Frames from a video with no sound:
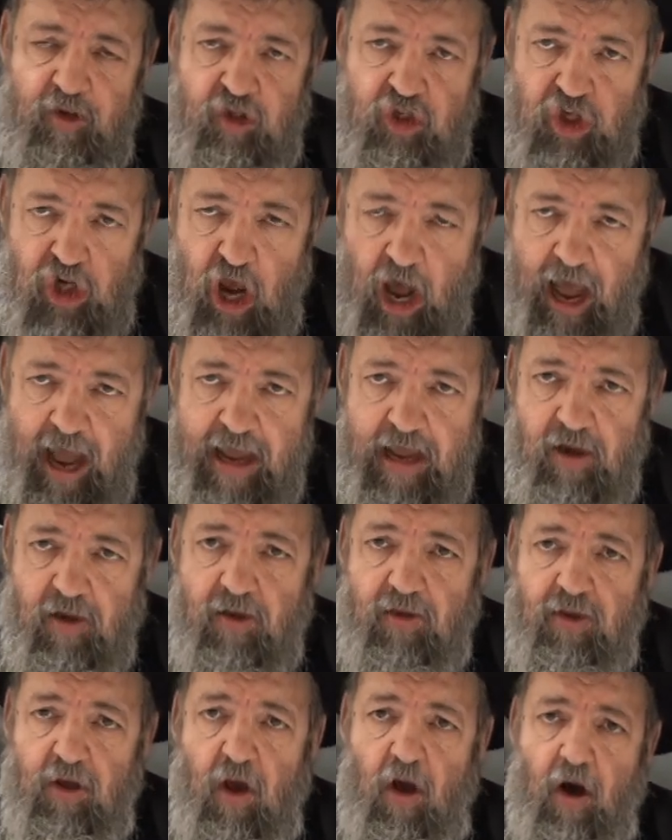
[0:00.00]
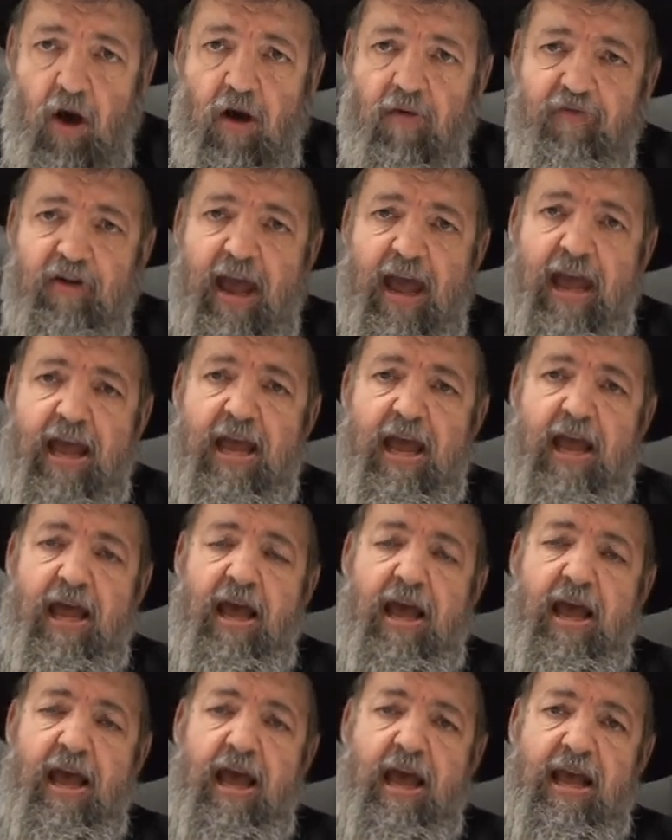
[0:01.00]
child of a
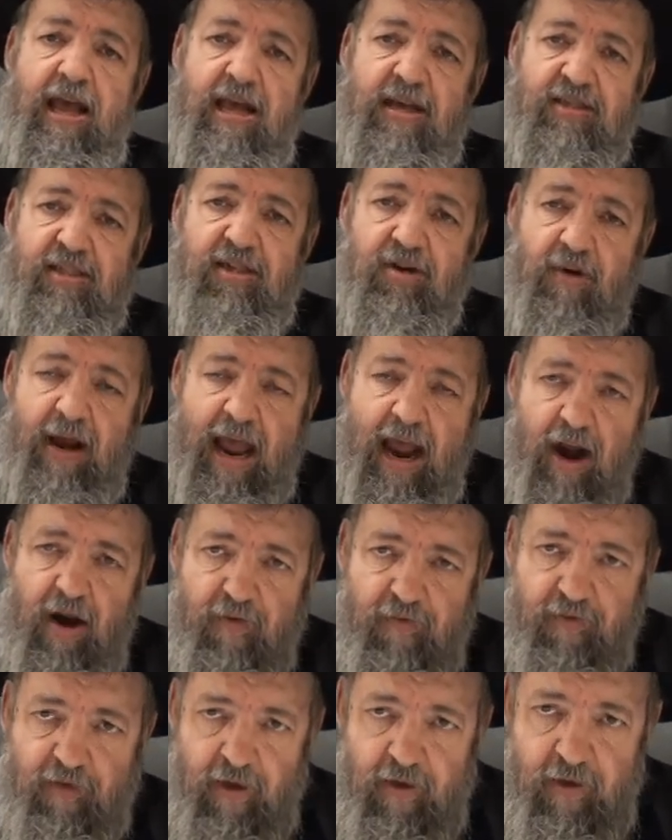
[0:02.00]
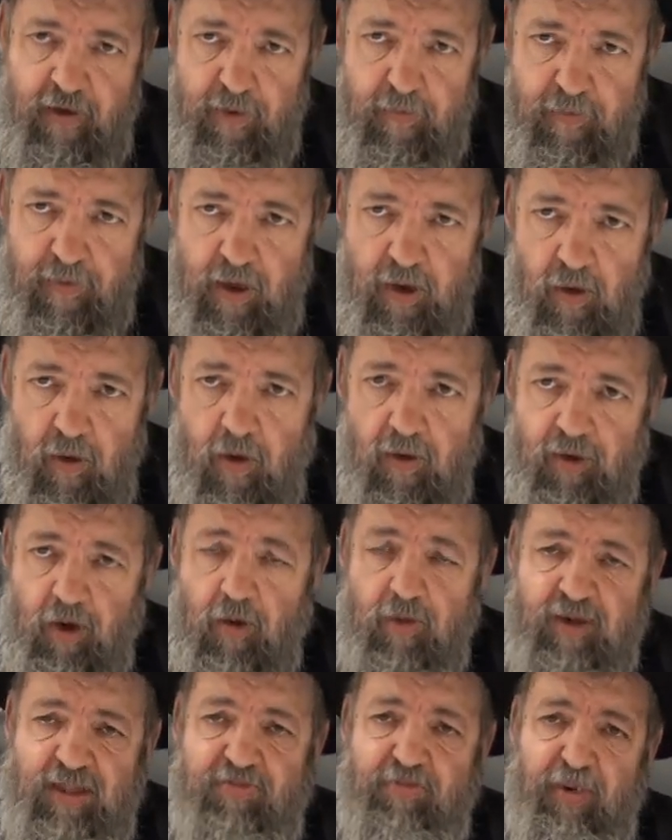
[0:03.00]
Isser Erva,
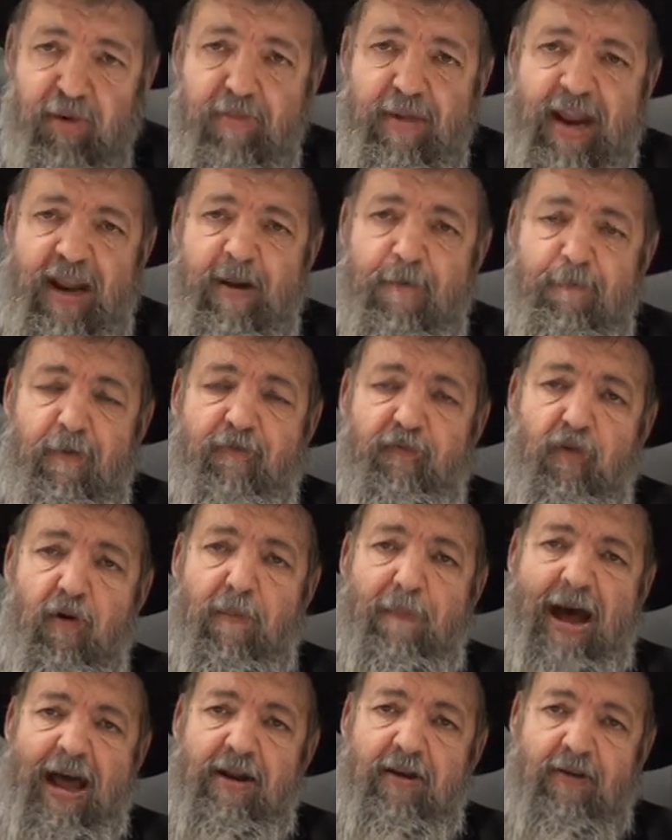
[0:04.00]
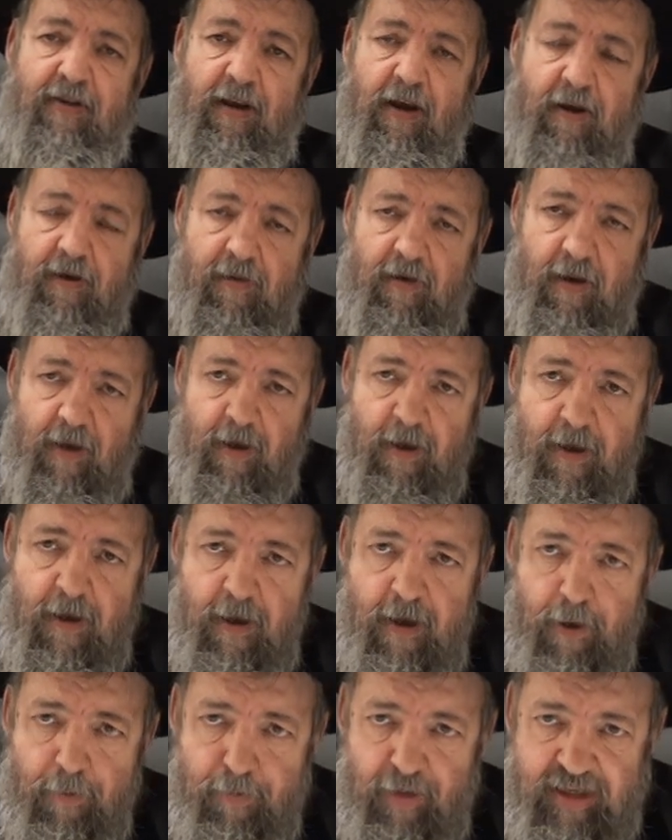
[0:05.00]
although it's permitted before Matan Torah,
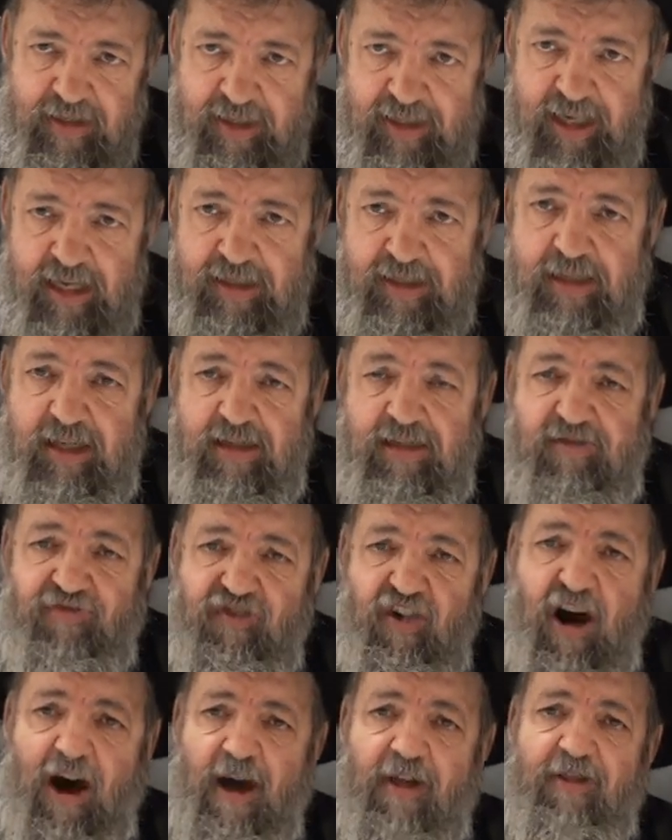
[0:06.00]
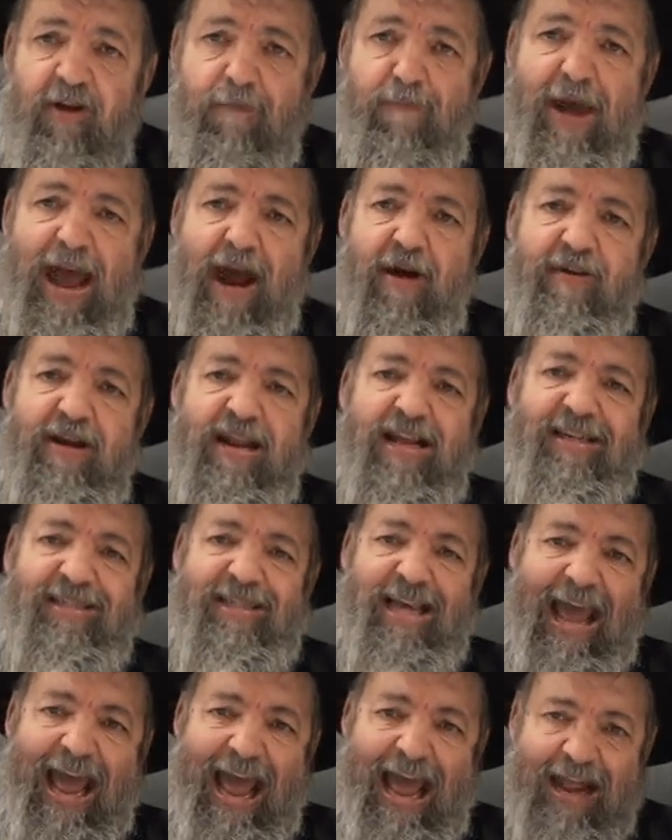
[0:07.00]
but since his father married
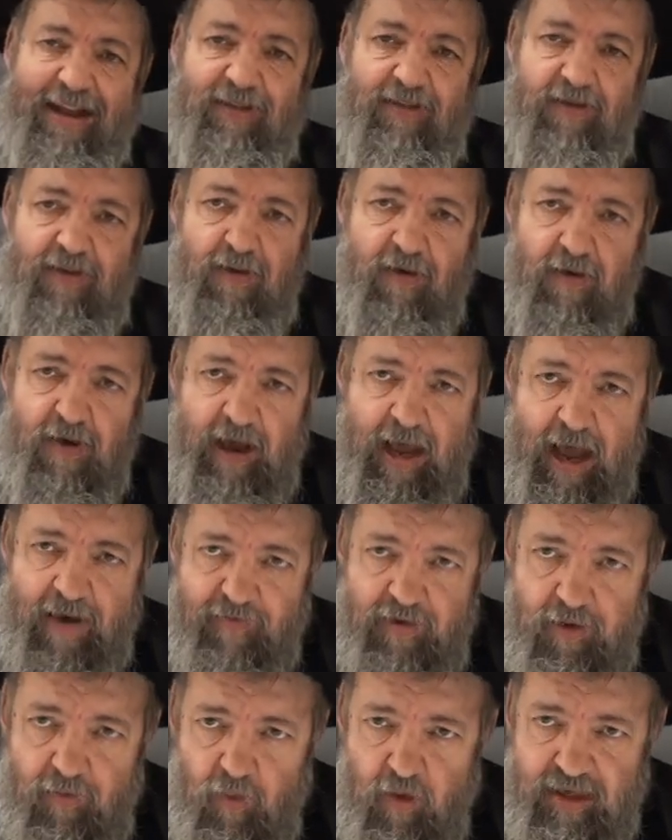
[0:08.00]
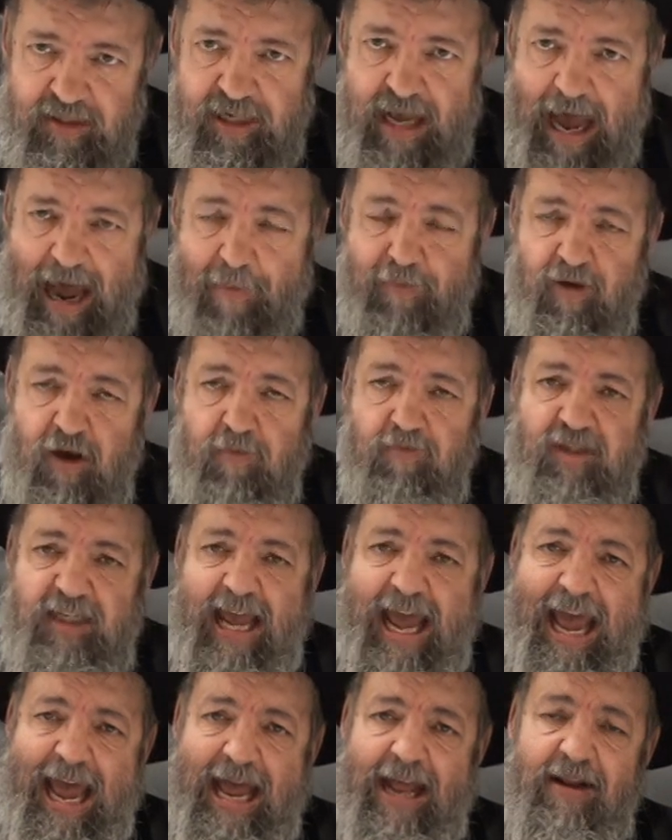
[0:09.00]
his aunt, Yocheved was Amram's
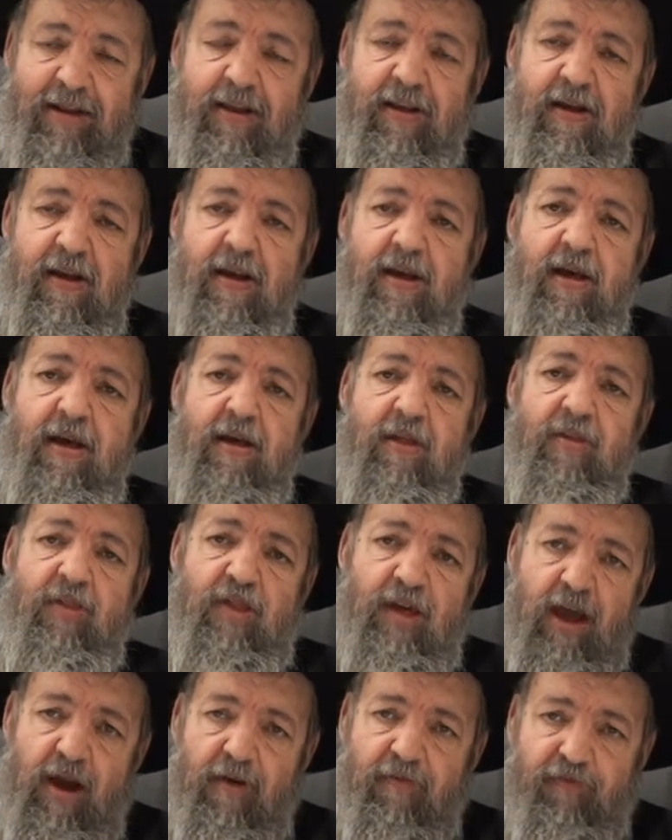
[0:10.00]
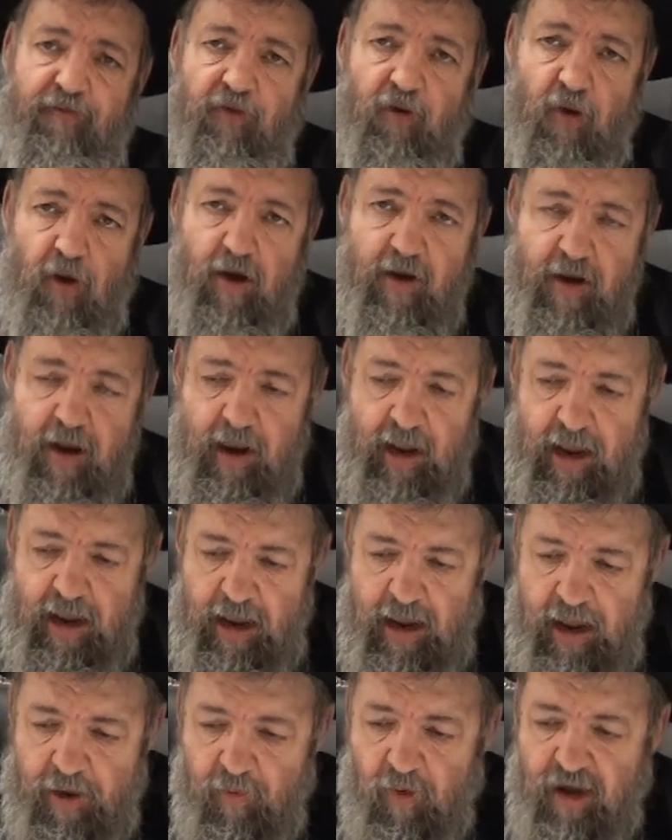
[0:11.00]
aunt, therefore
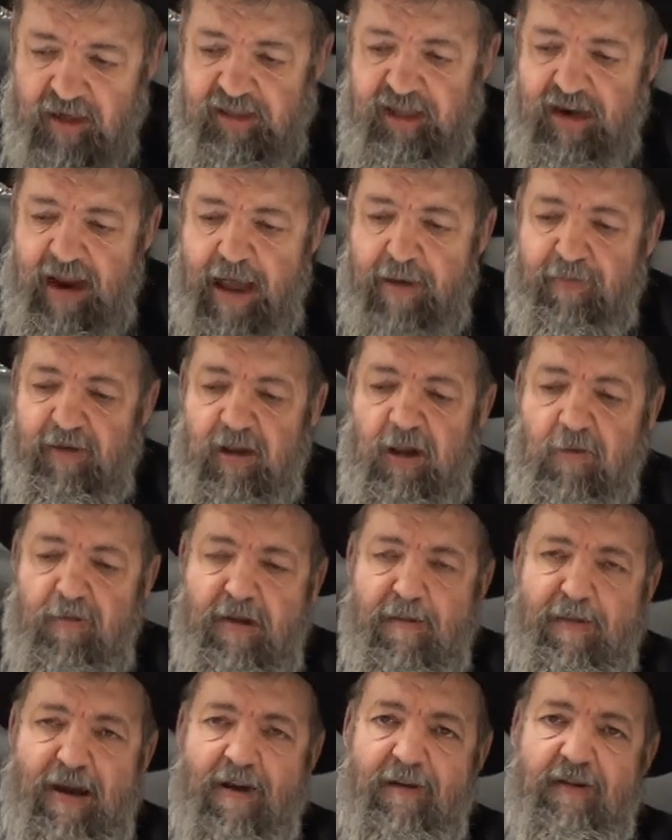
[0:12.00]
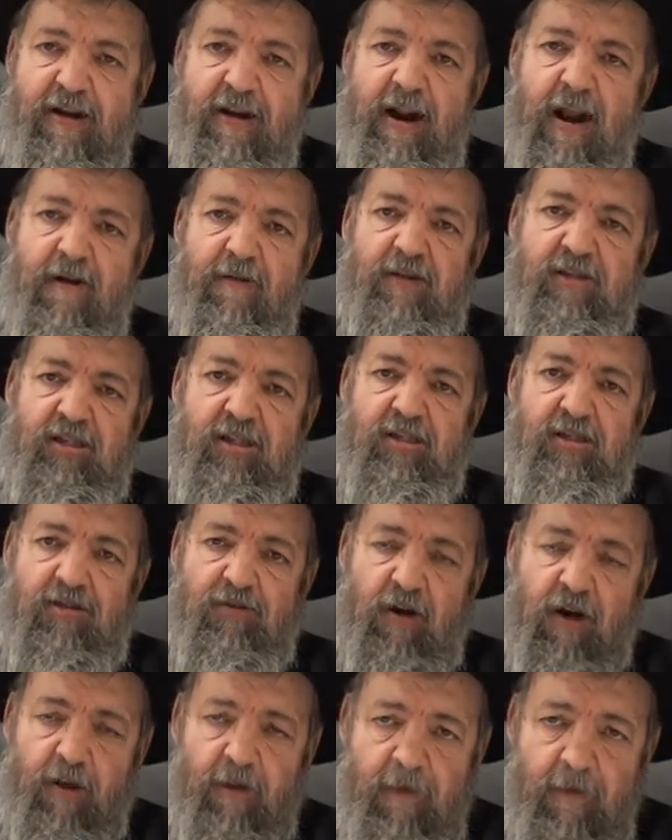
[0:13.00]
he wasn't able to be buried in Eretz
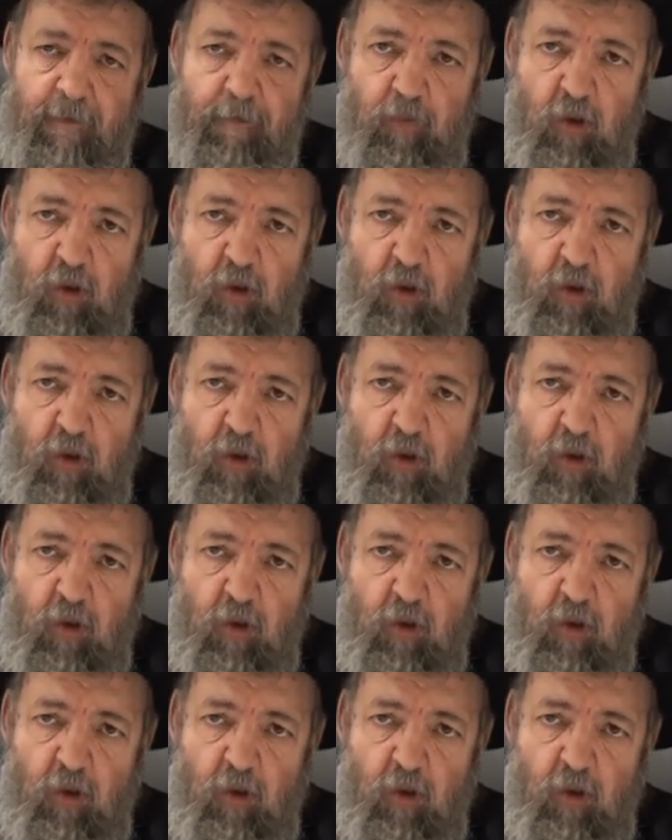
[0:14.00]
Yisrael,